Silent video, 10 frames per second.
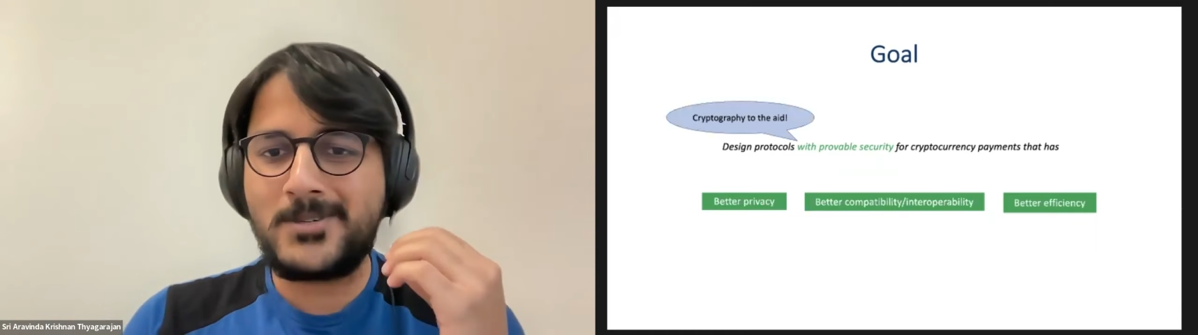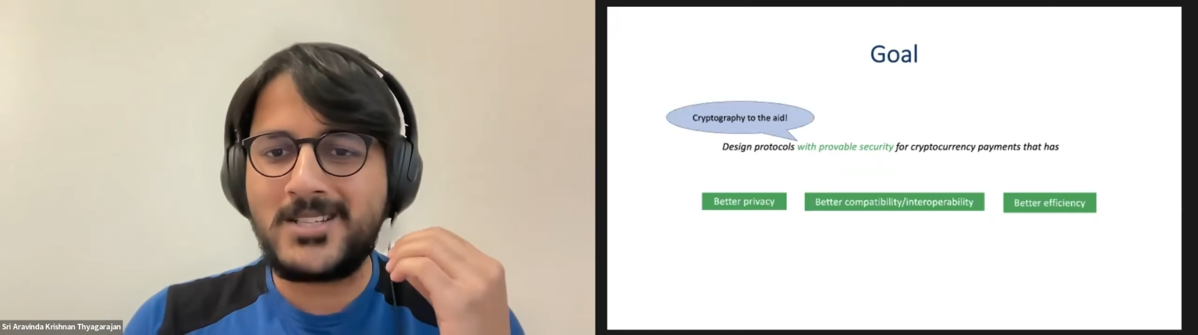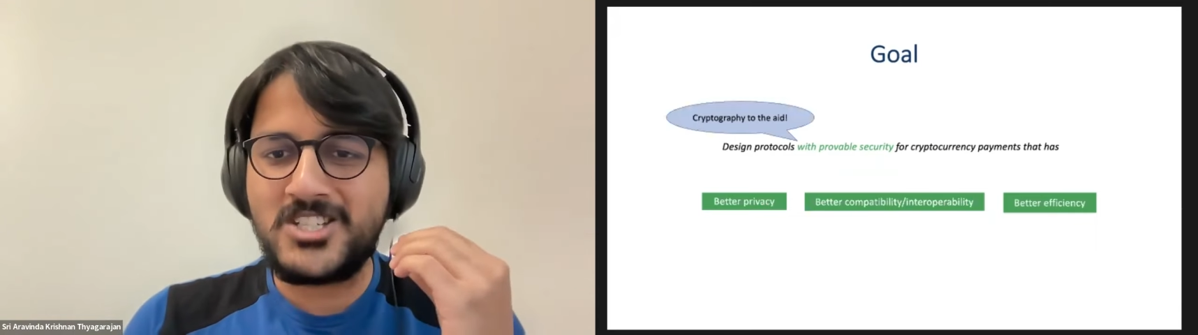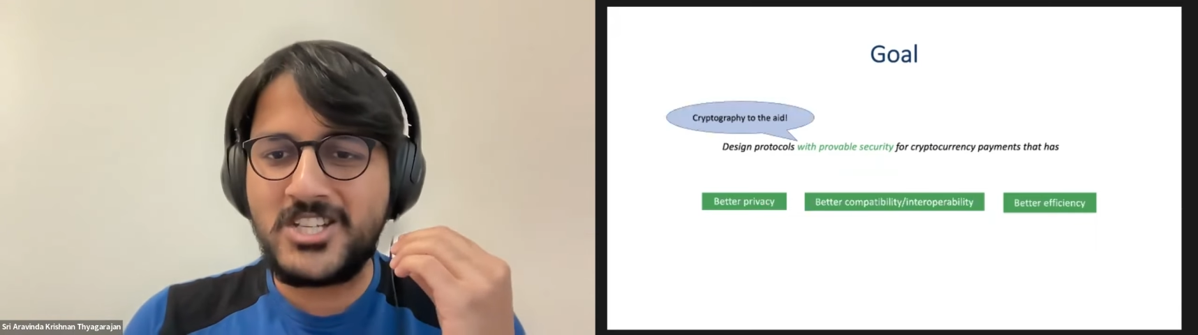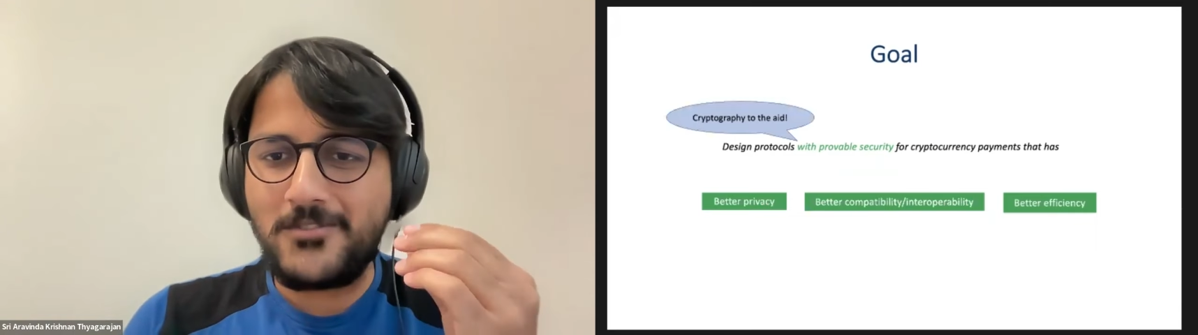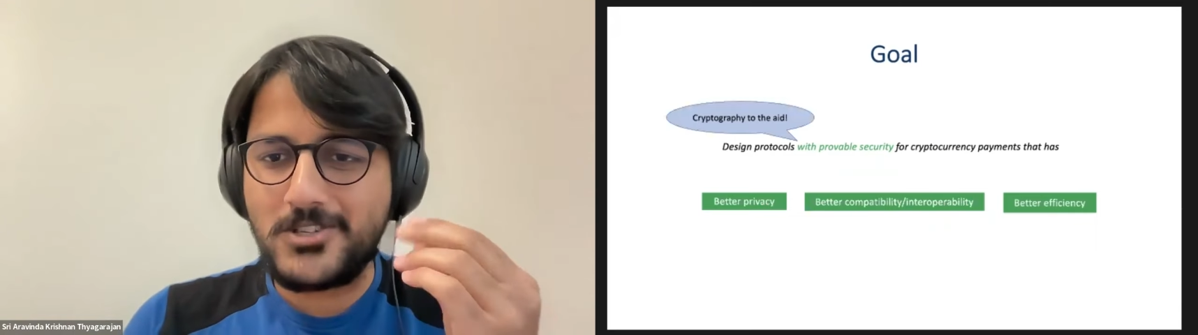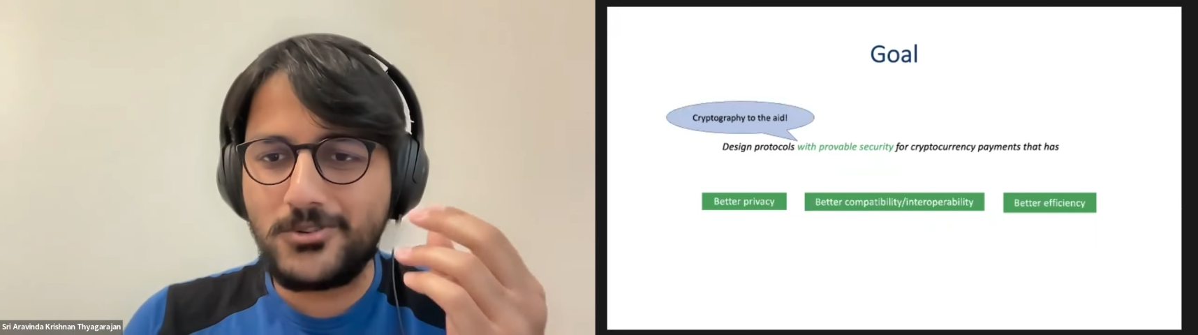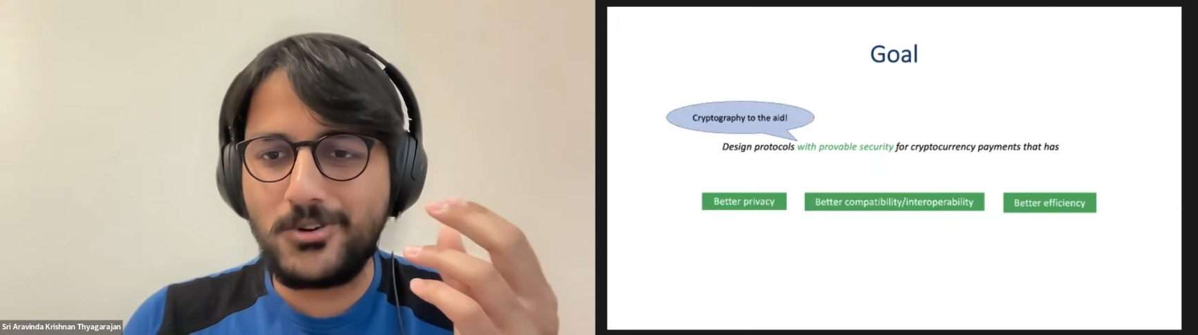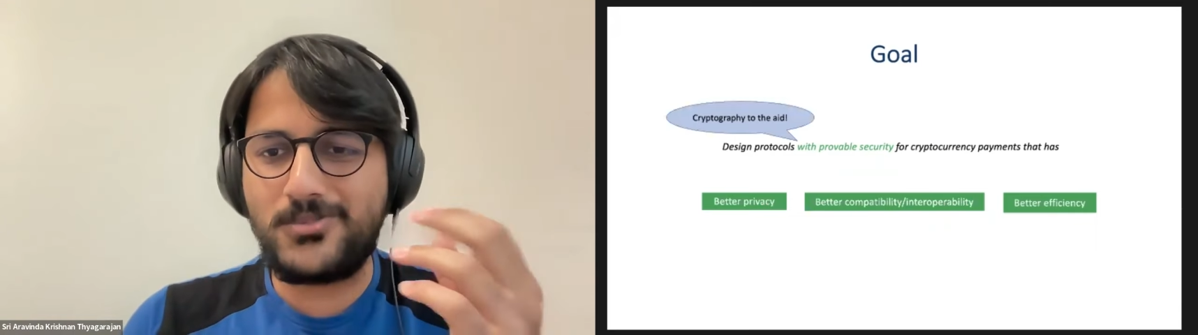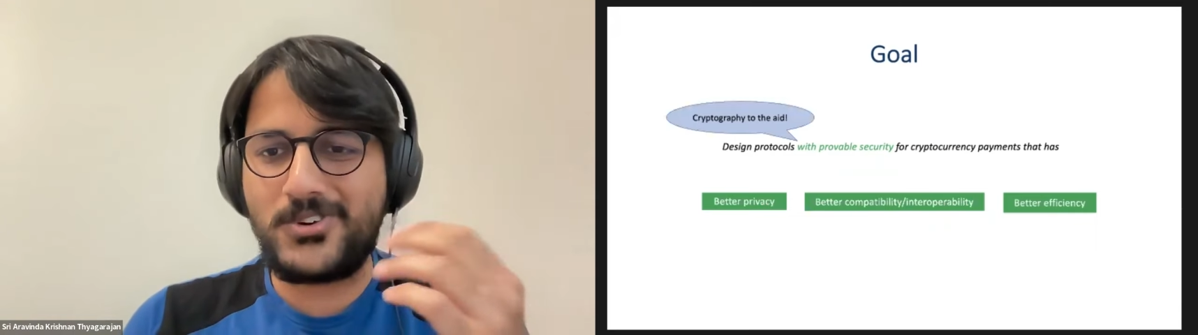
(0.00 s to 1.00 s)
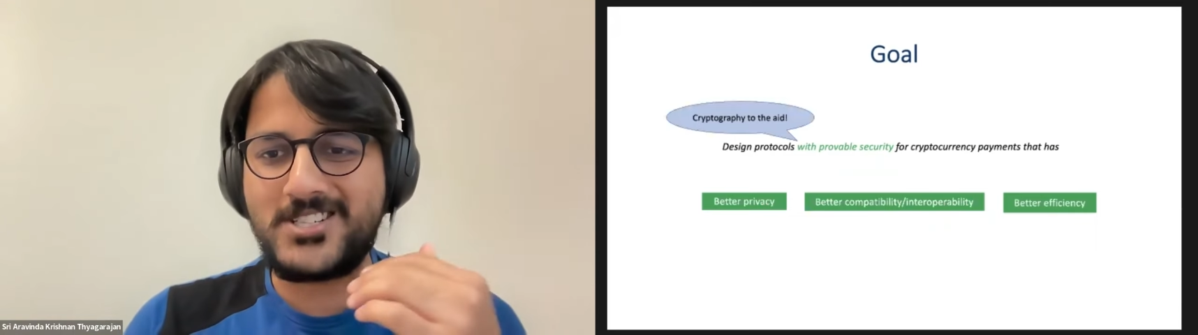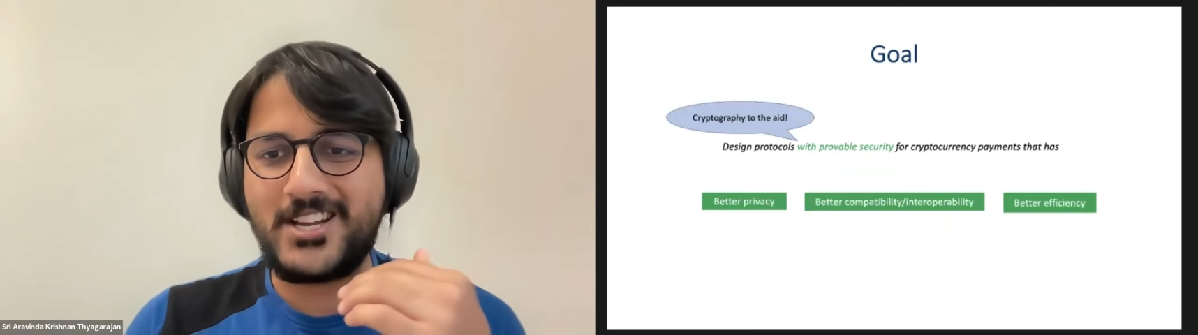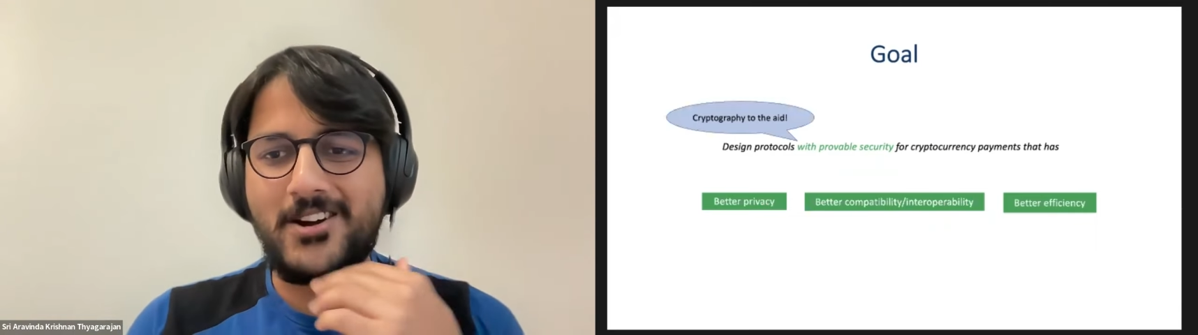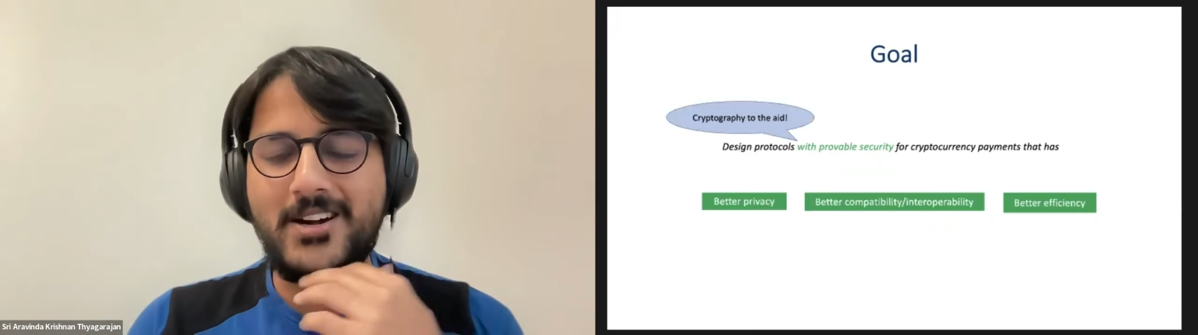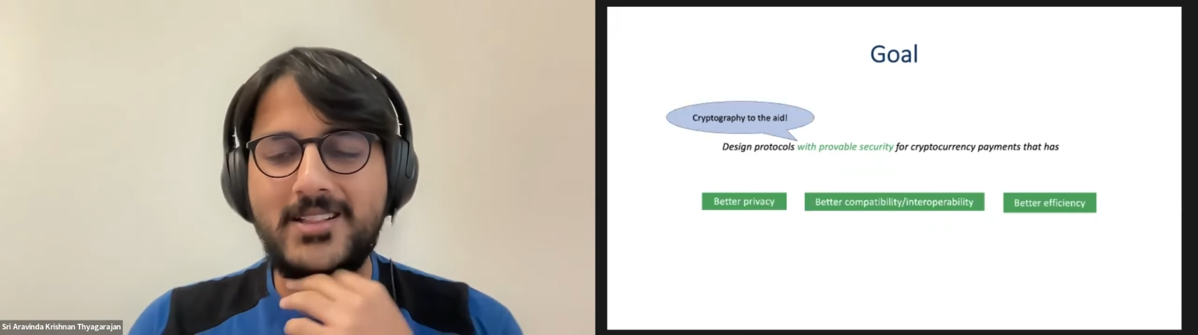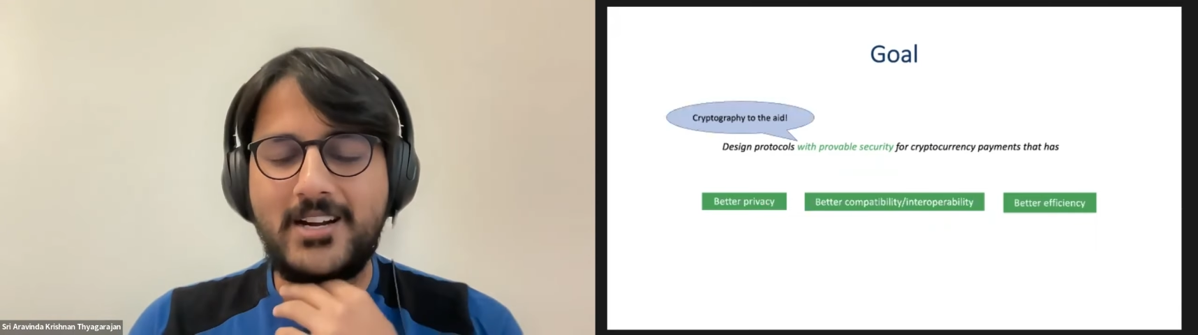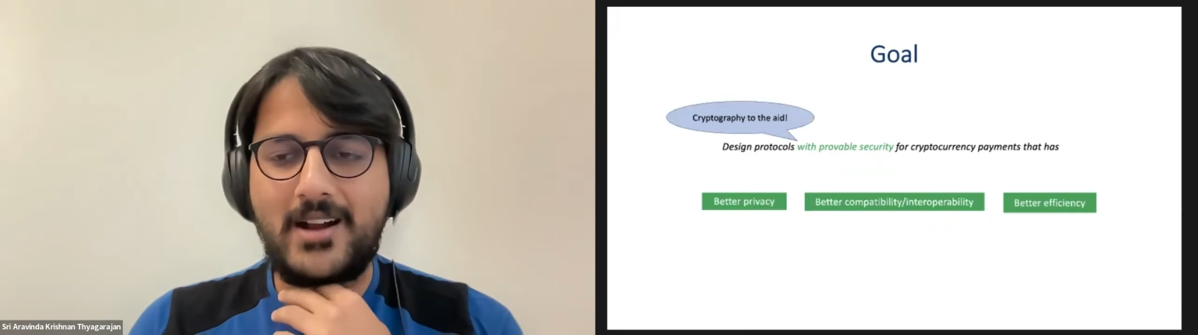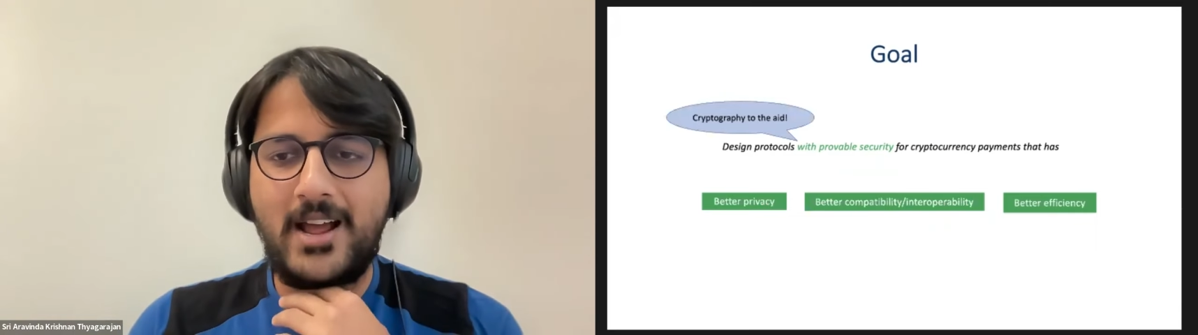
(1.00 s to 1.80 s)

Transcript: but the chief tool for security that